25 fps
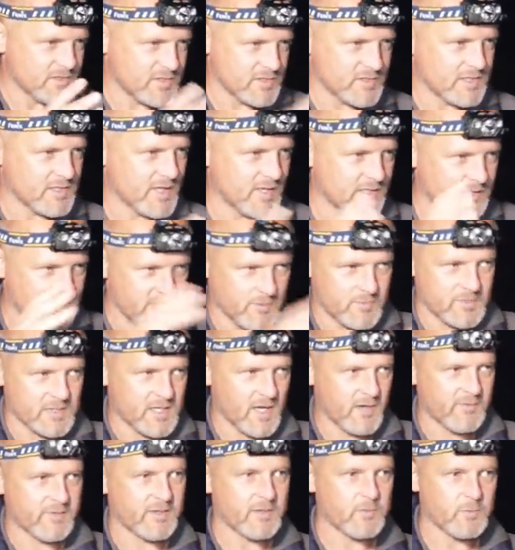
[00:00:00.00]
he was
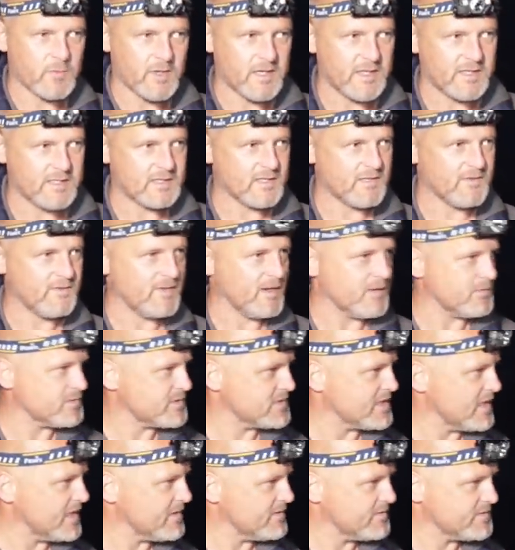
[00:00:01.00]
covered in weed and he felt
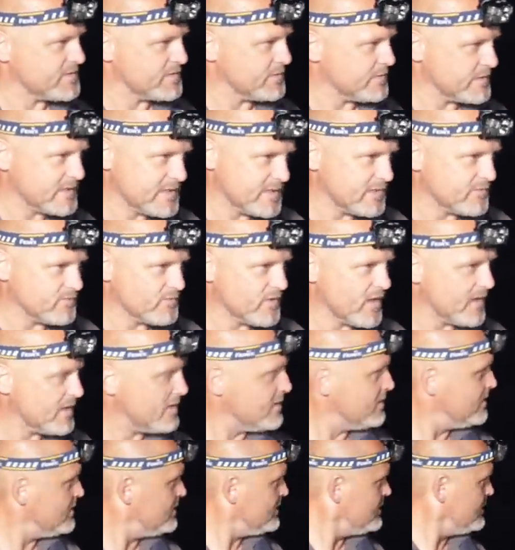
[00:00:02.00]
safe, so he didn't run.
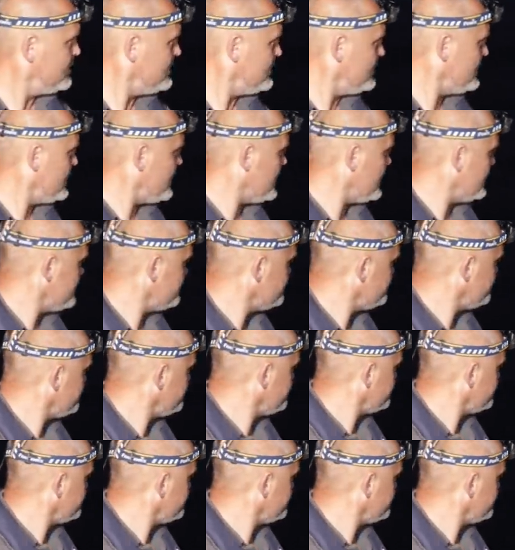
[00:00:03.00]
But